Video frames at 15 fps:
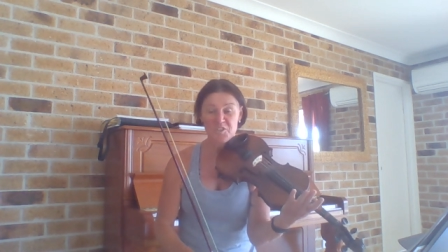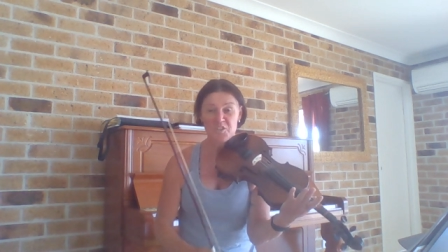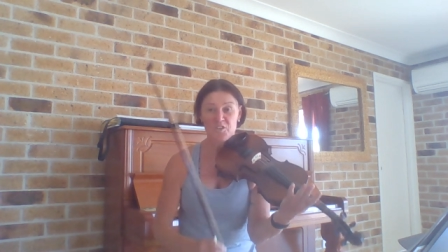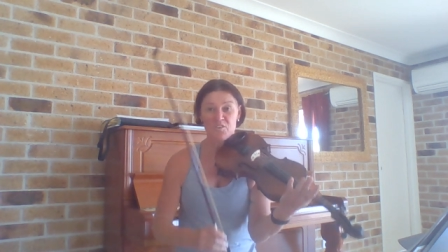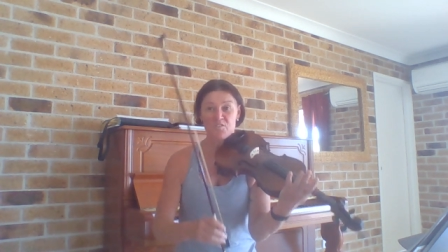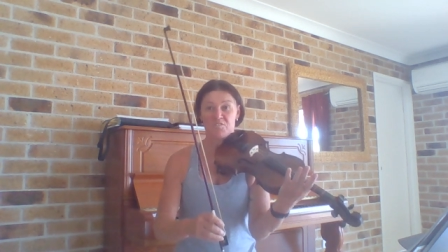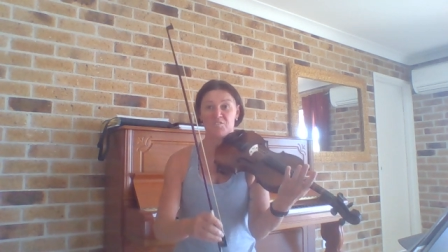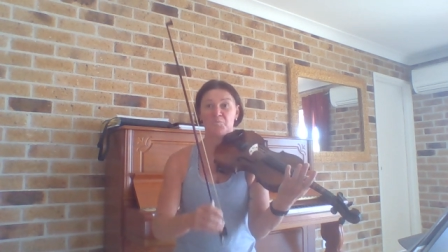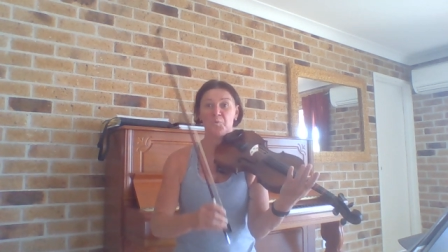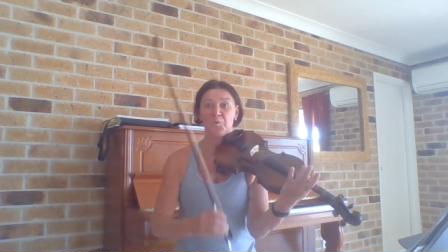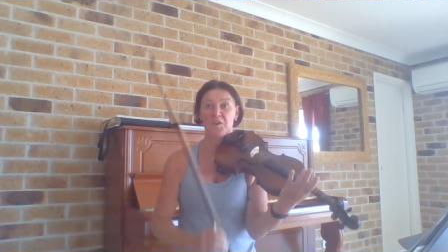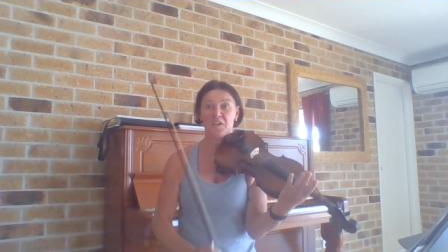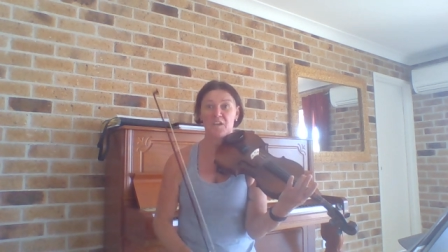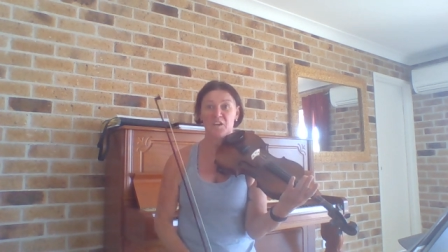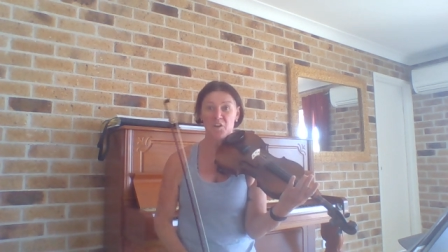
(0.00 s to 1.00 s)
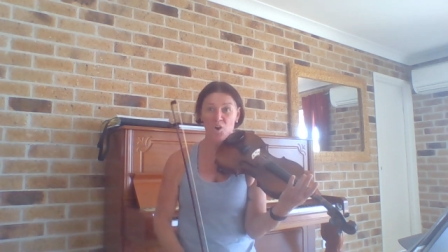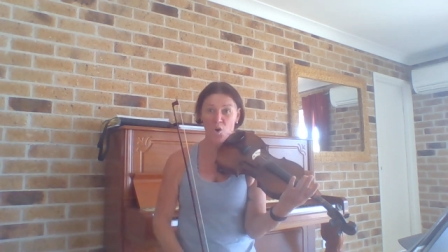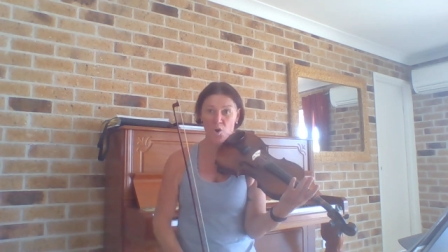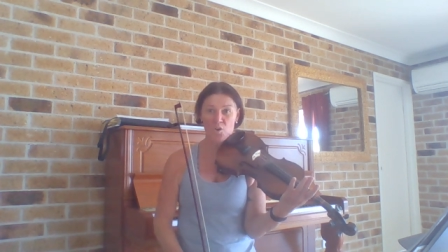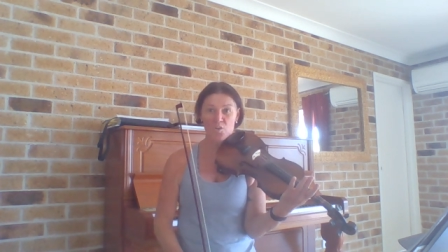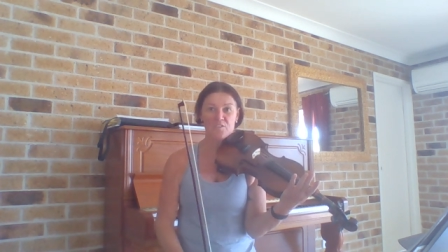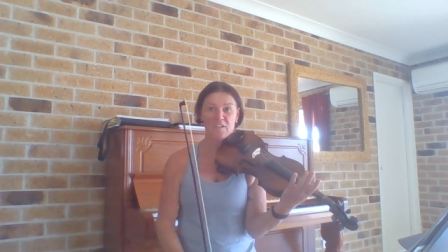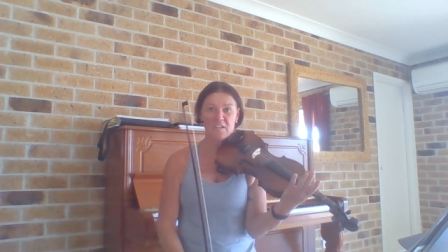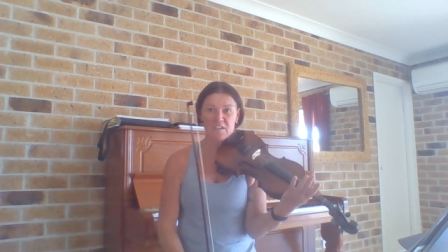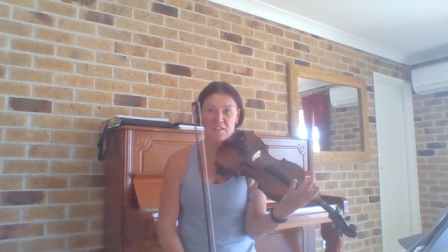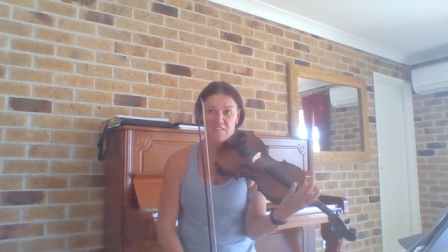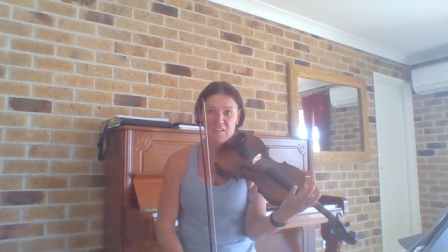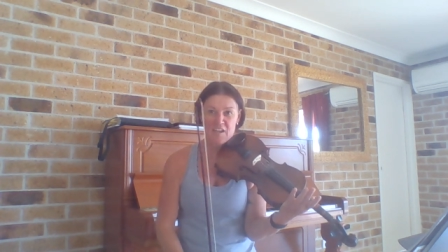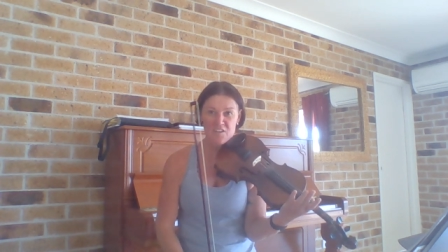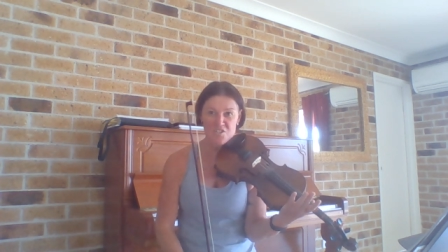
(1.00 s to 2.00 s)
the notes and working on
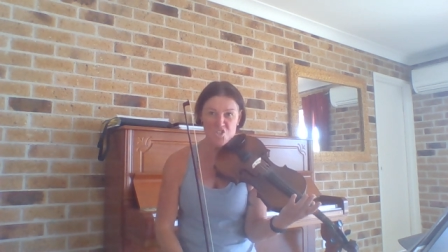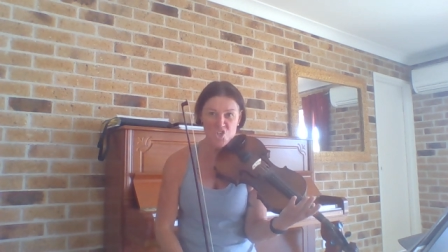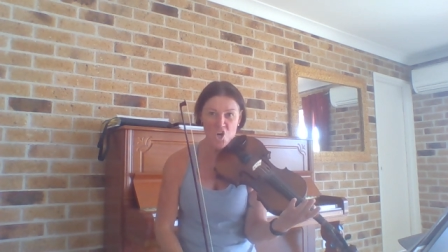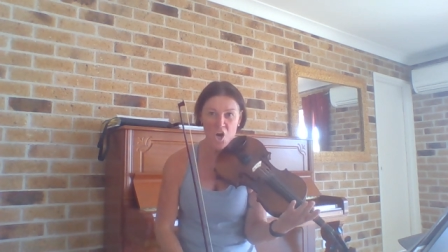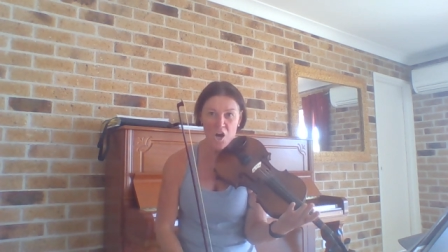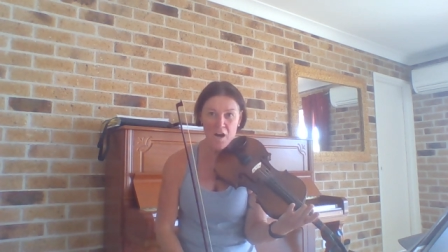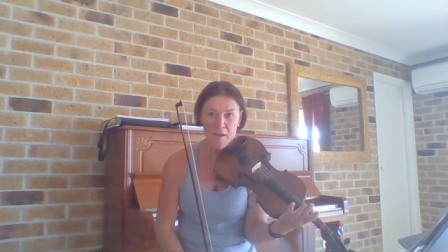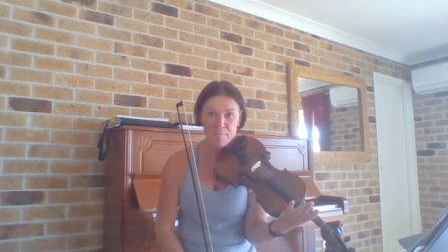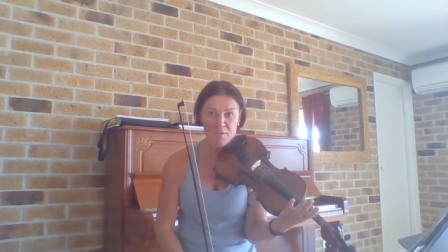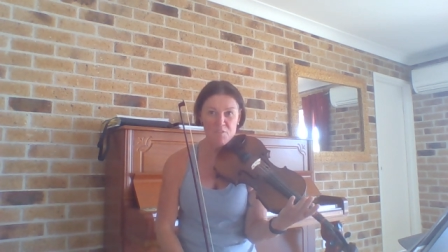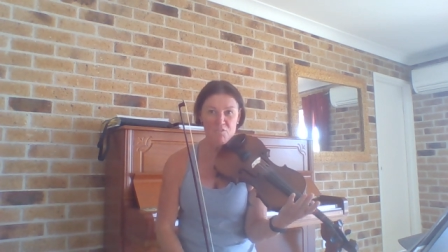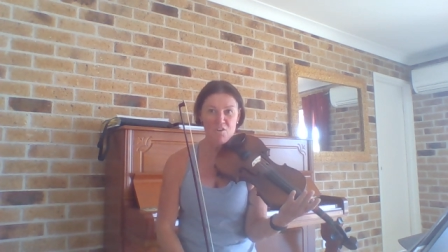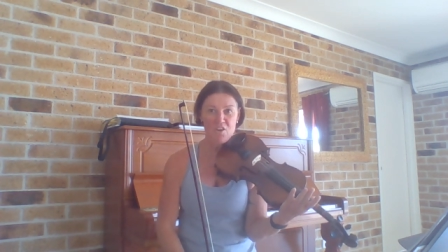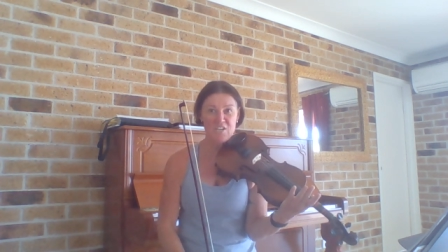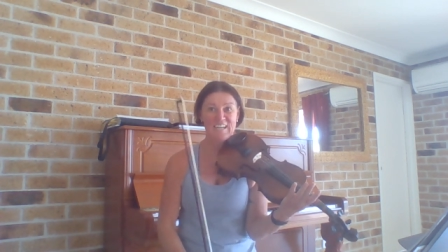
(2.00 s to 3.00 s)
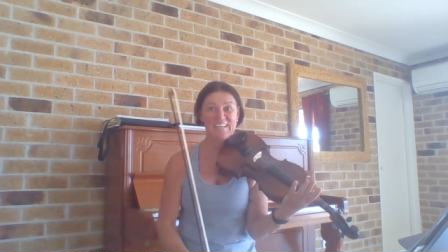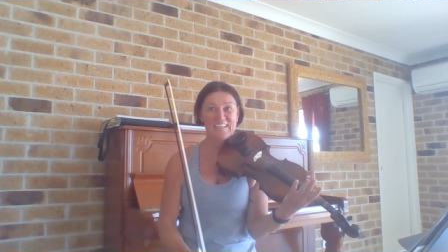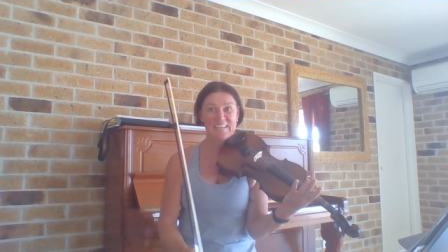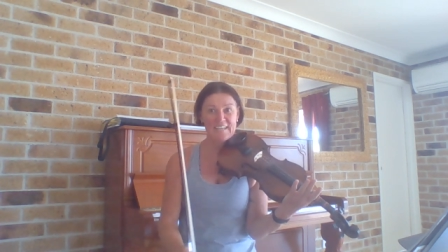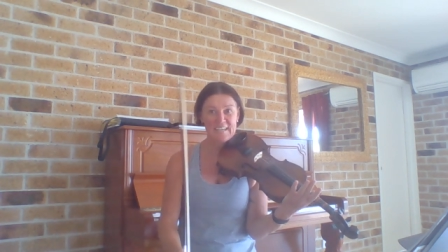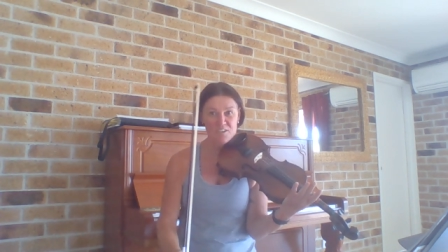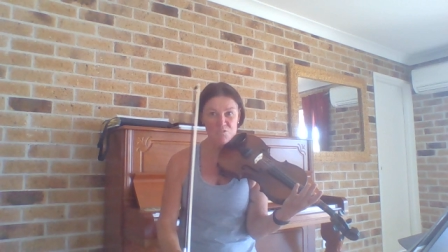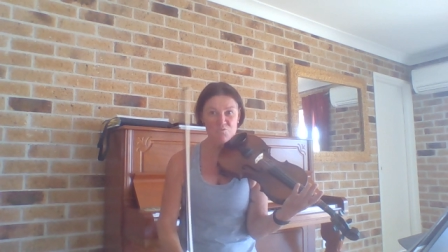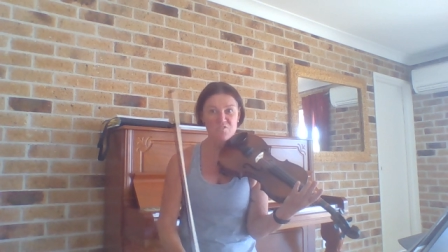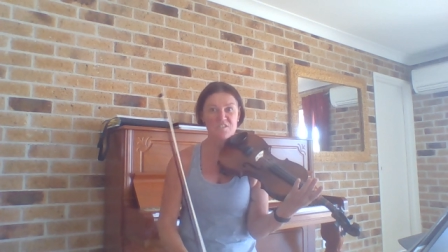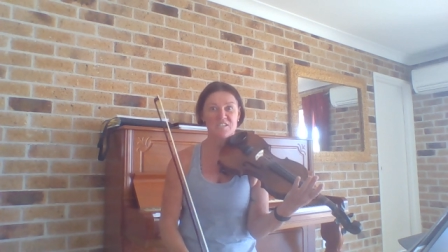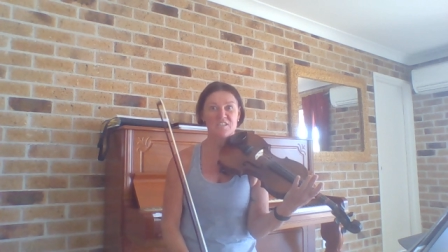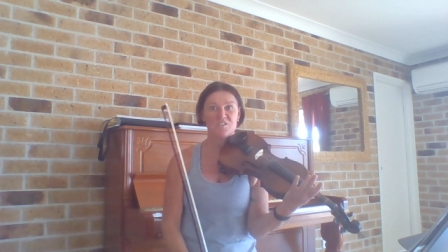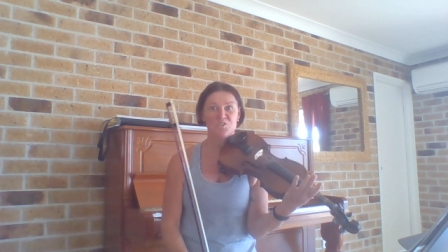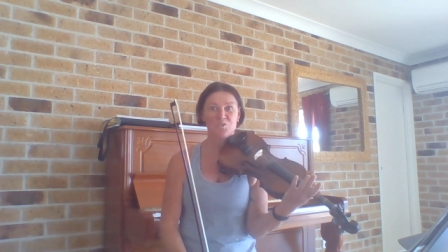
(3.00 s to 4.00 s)
getting that timing right and
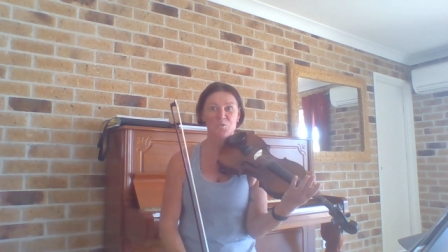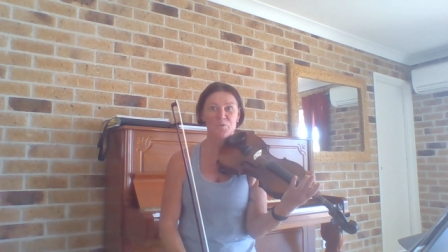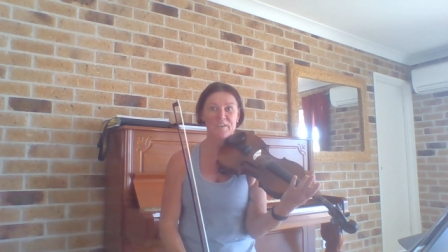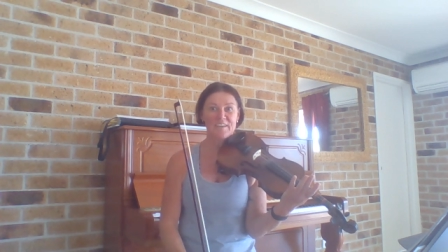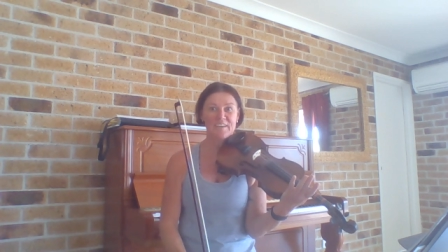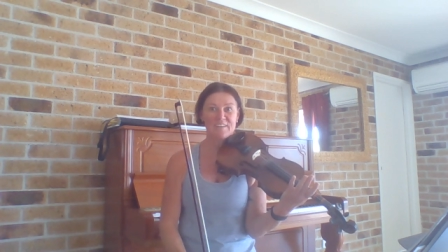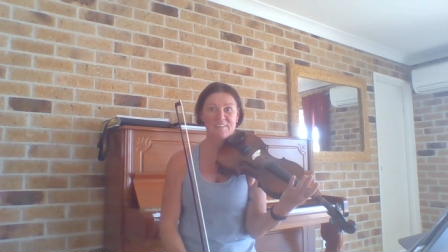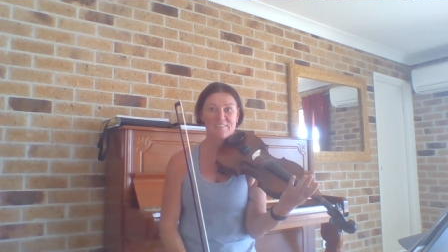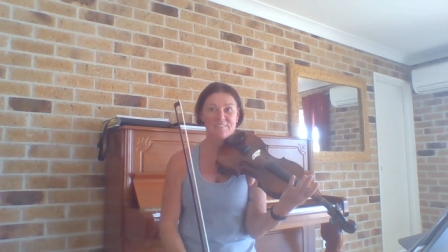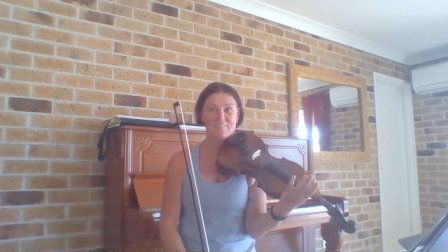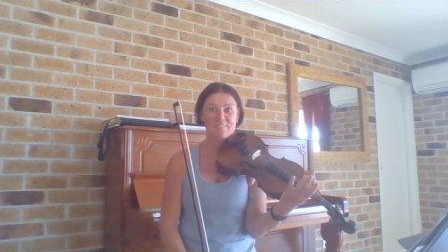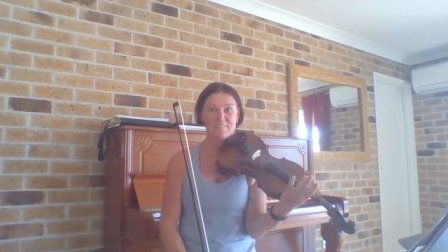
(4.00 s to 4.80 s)
counting in your head?